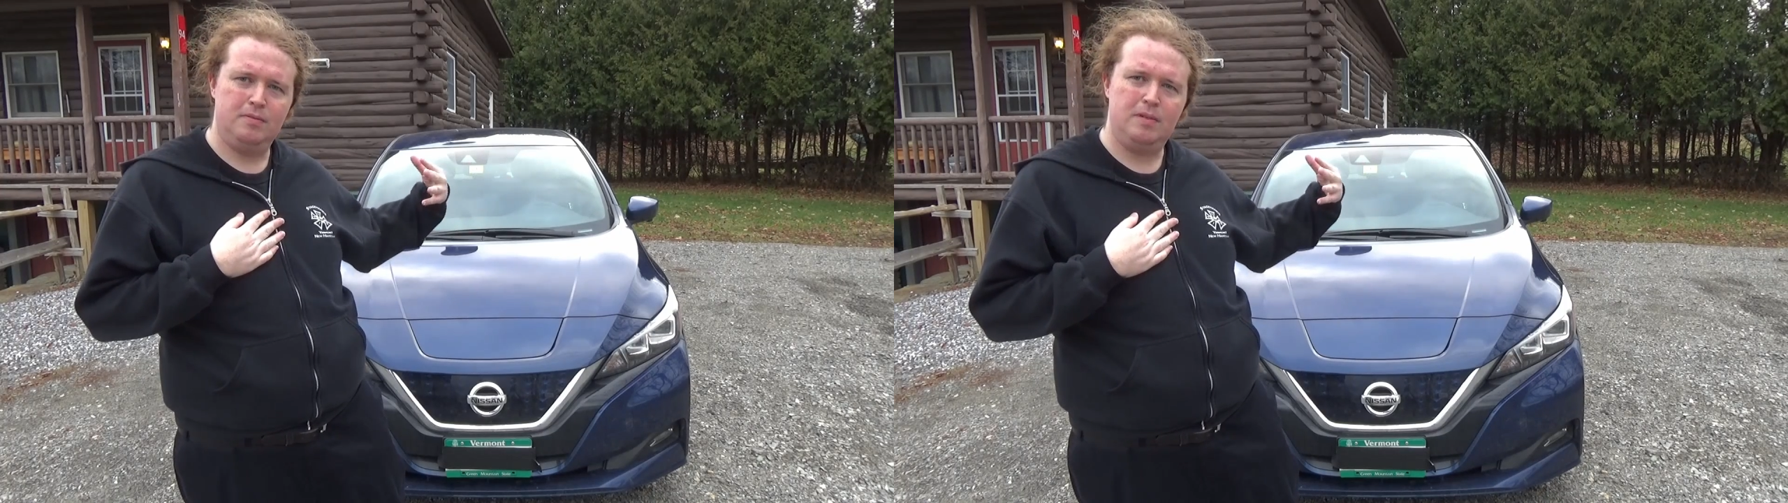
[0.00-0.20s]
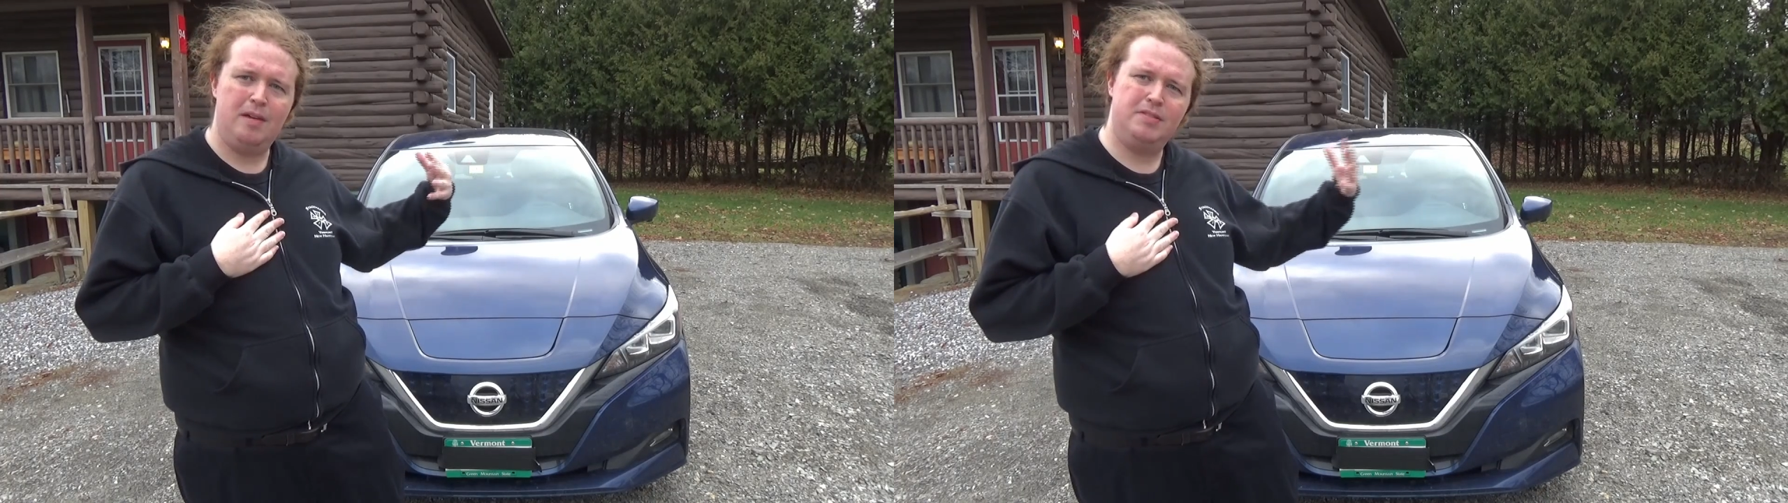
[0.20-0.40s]

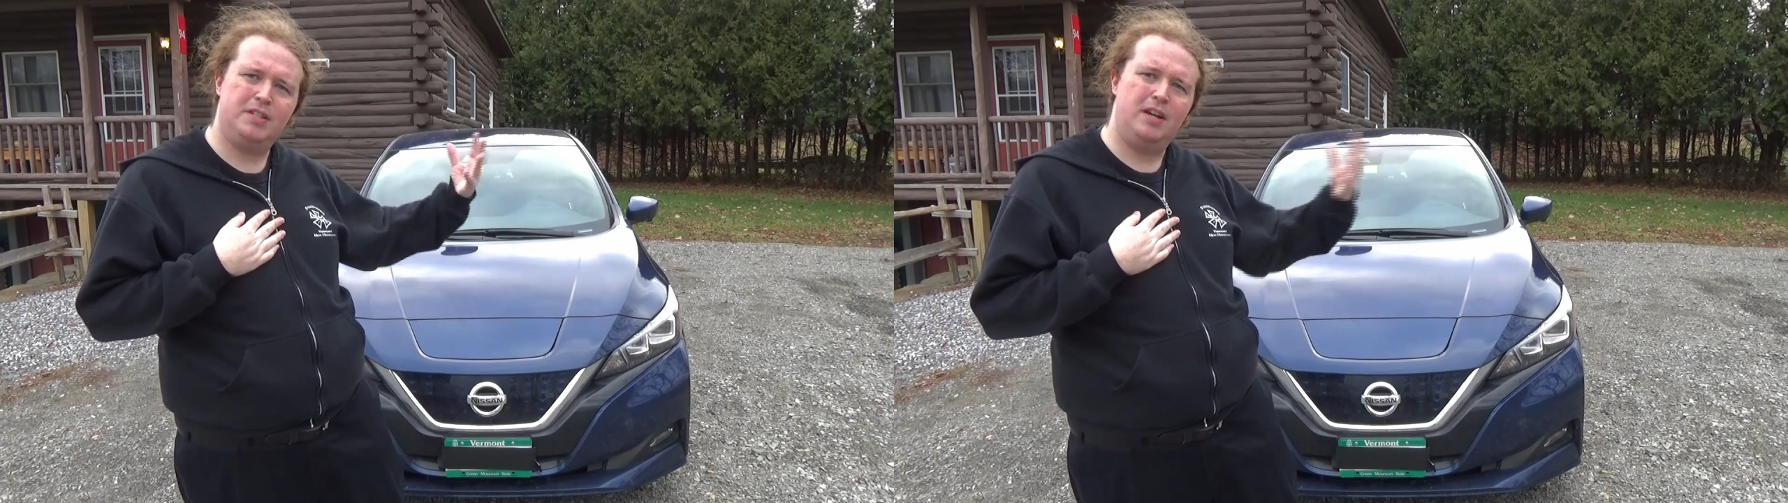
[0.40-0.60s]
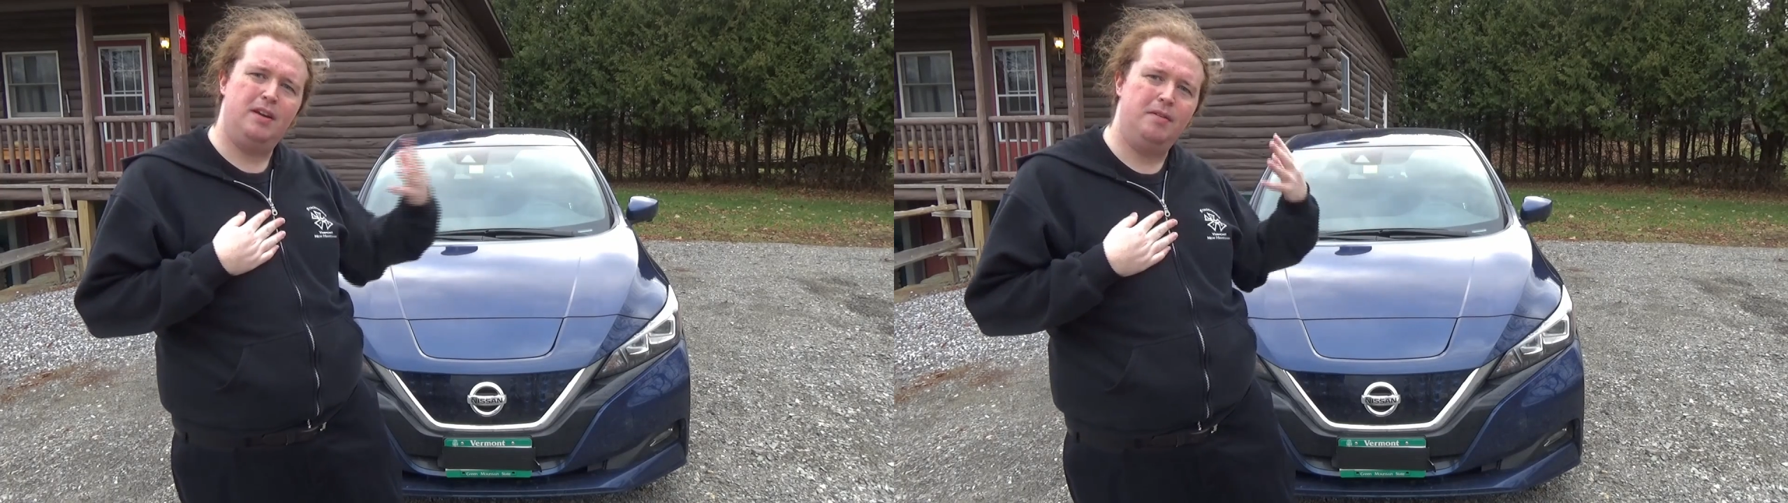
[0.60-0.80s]
I would
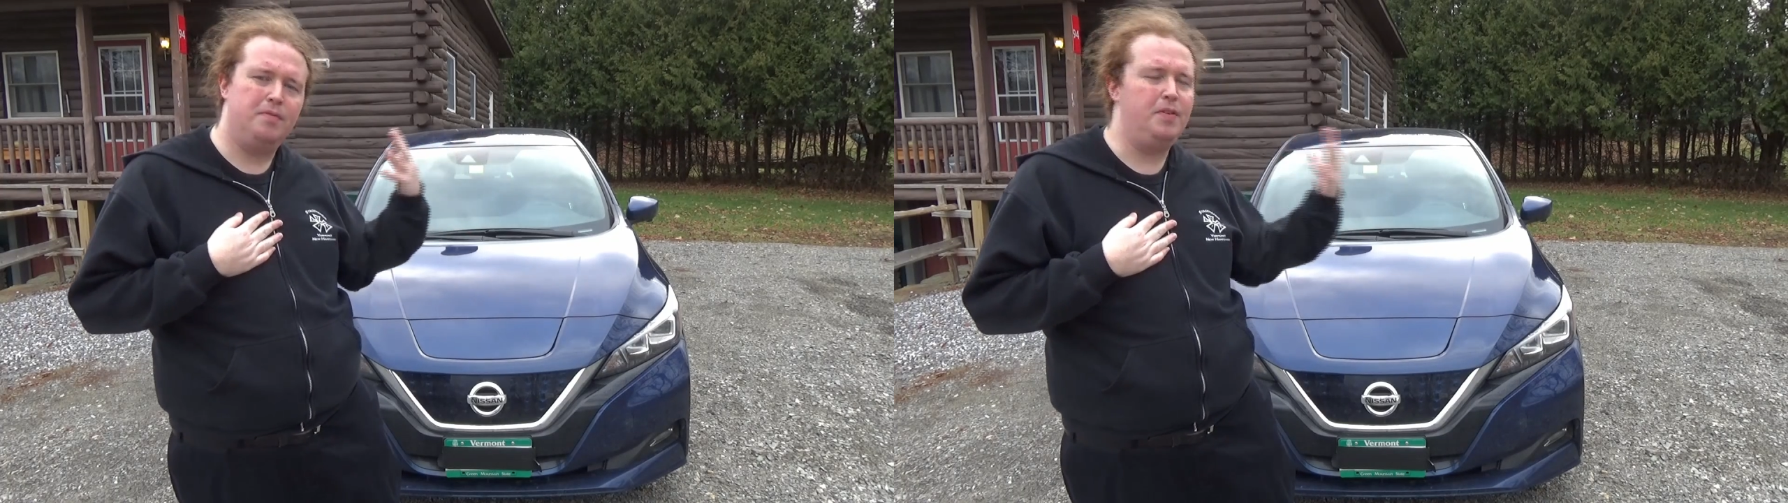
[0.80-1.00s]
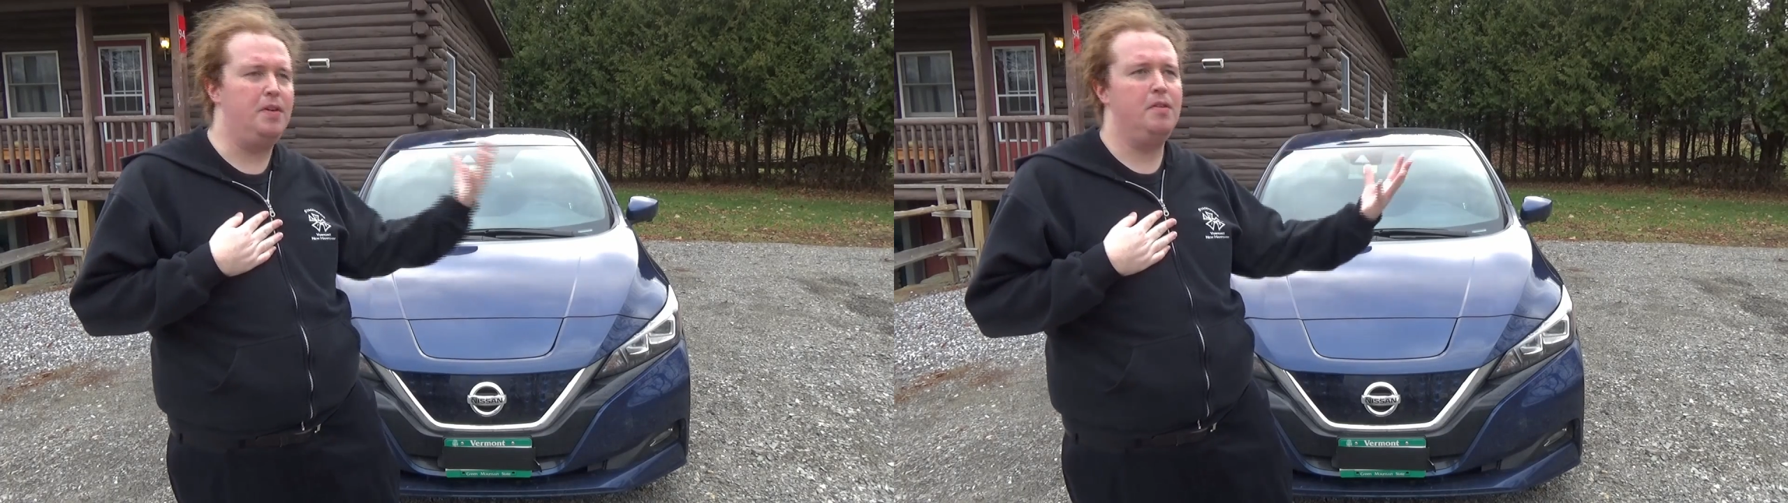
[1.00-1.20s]
say,
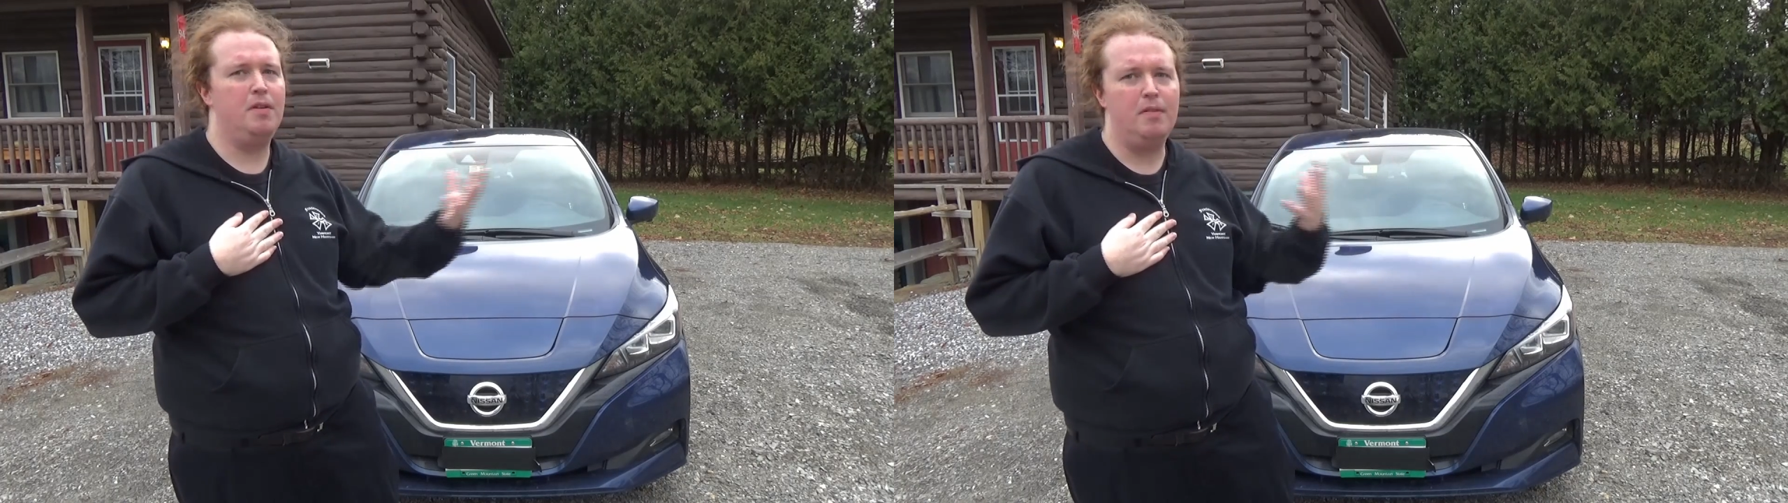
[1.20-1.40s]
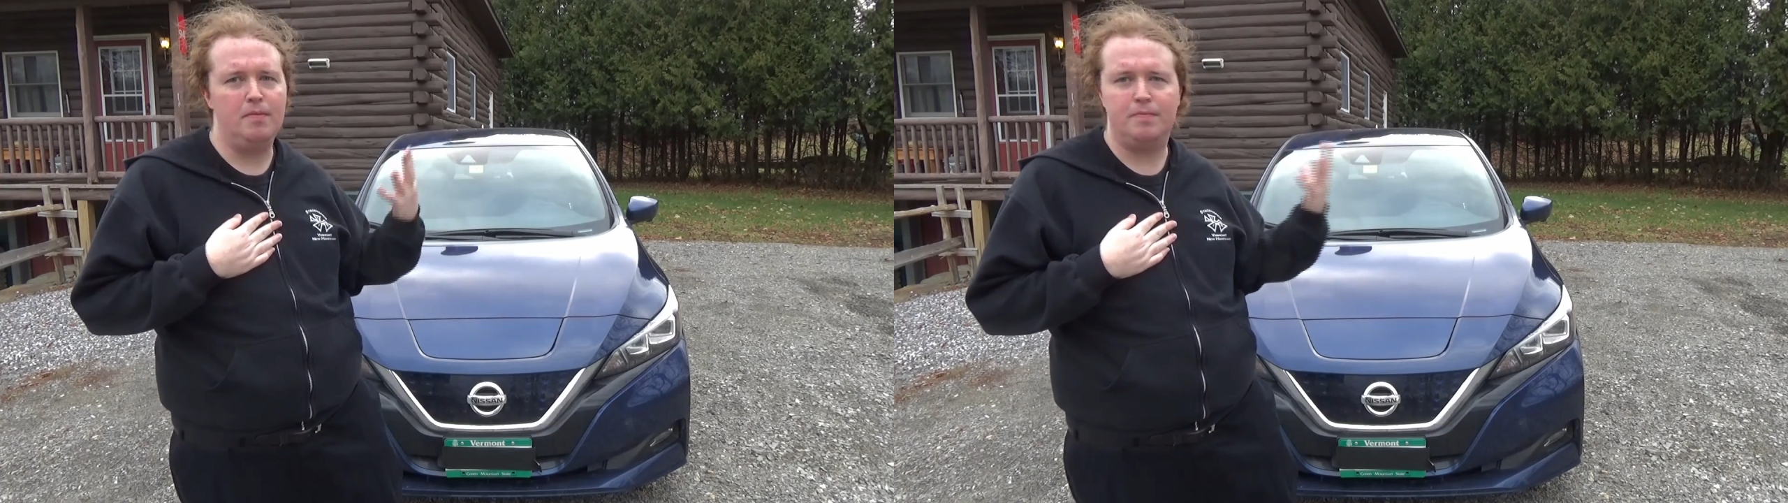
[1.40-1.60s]
view
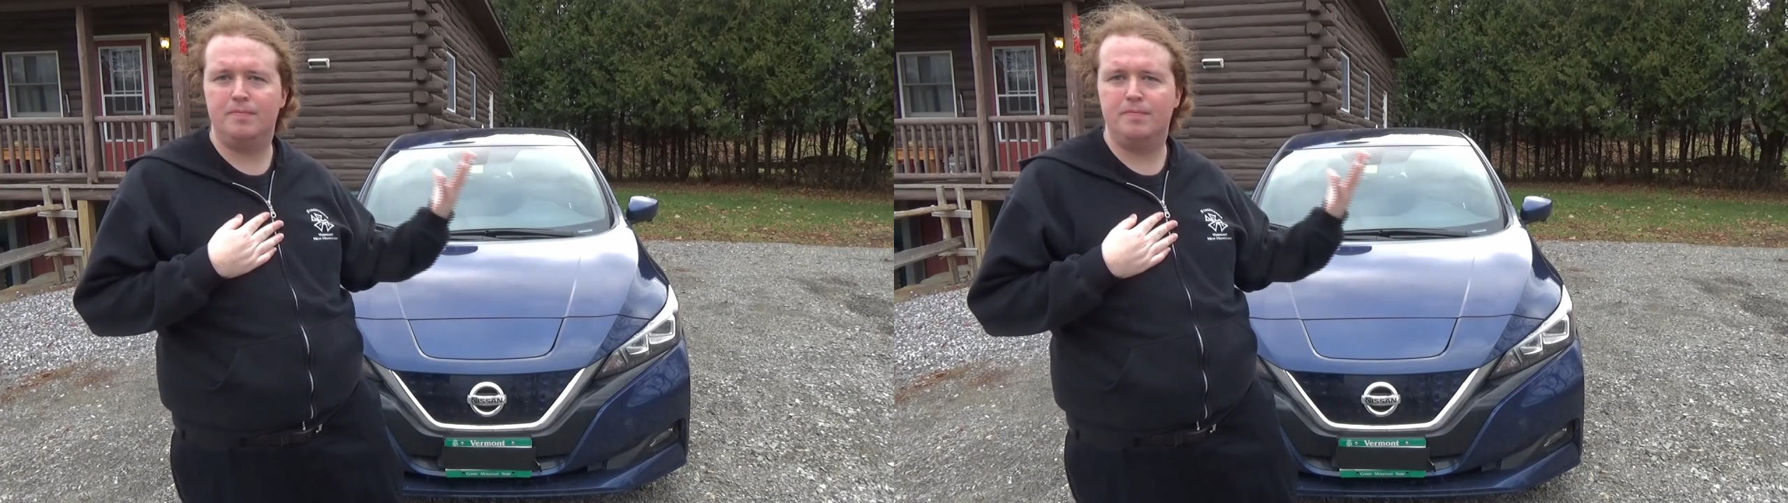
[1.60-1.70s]
of,